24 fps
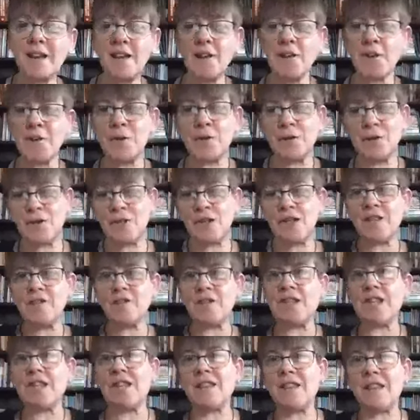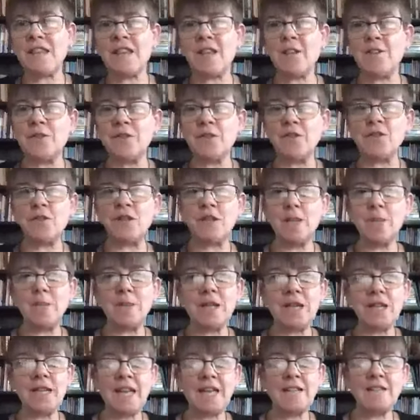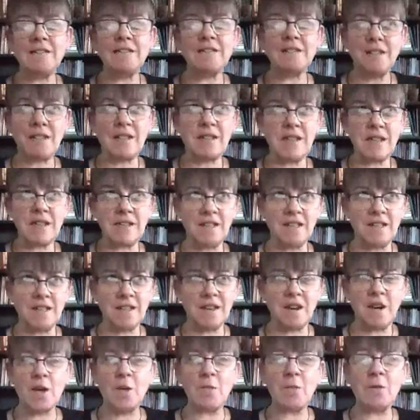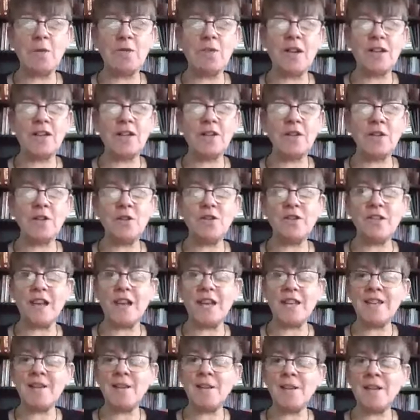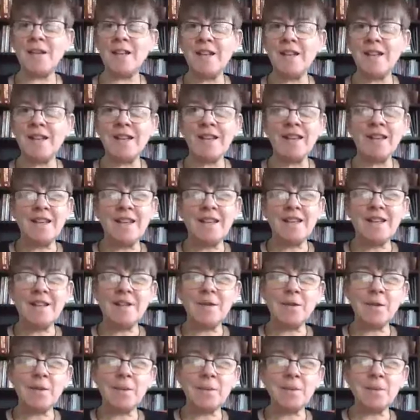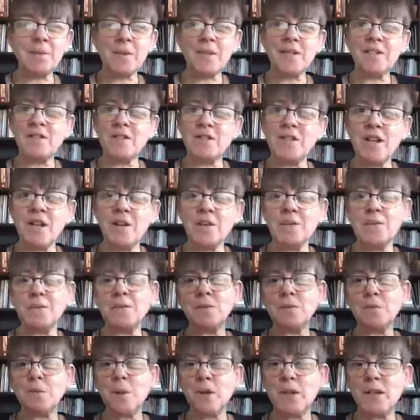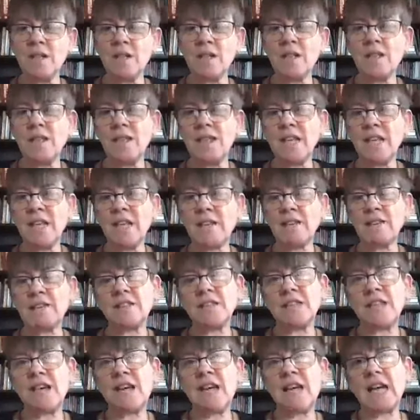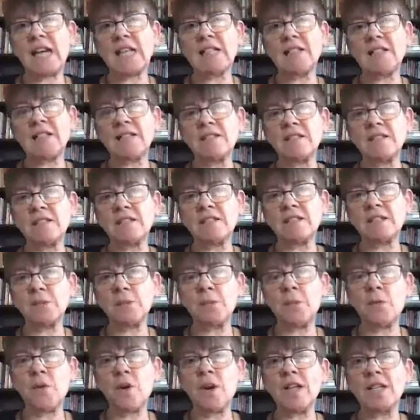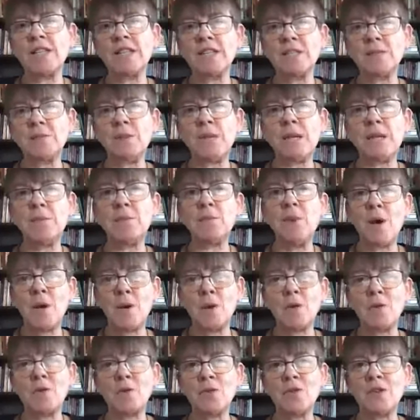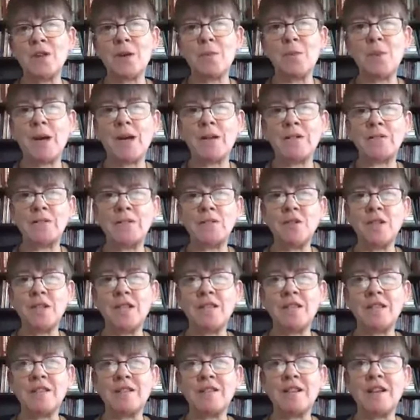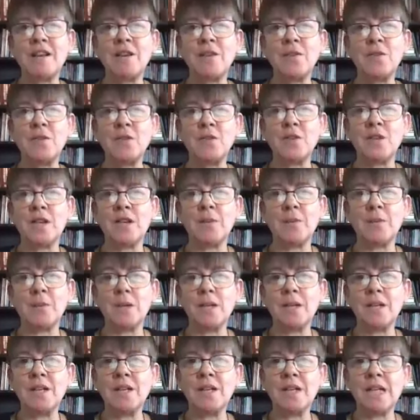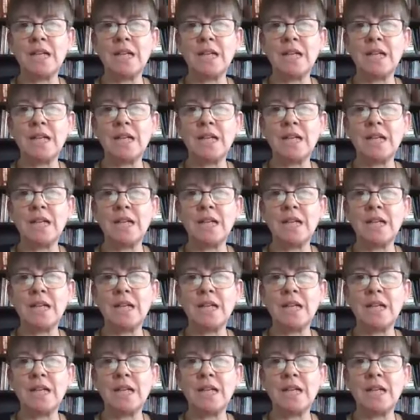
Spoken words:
Hello, good evening. Thank you for joining me again. I hope you've had a good day. Do you know, one of the things that has surprised me most about doing this live stream